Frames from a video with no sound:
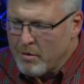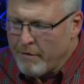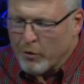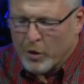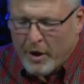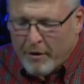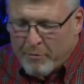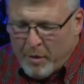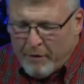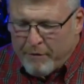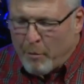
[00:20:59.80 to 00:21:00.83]
Forgive
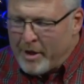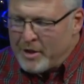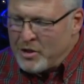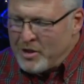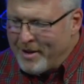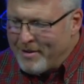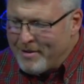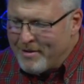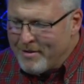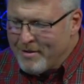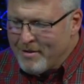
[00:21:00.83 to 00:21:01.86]
me for my sin.
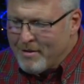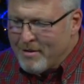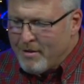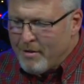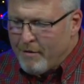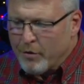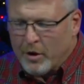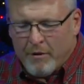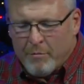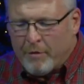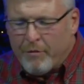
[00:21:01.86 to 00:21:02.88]

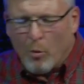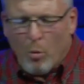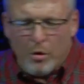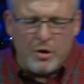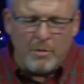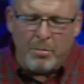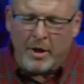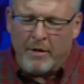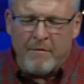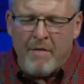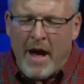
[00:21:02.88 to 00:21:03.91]
Forgive me for worshiping
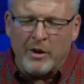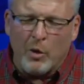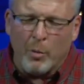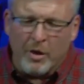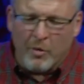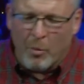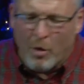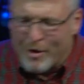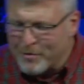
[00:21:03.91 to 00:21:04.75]
and valuing the wrong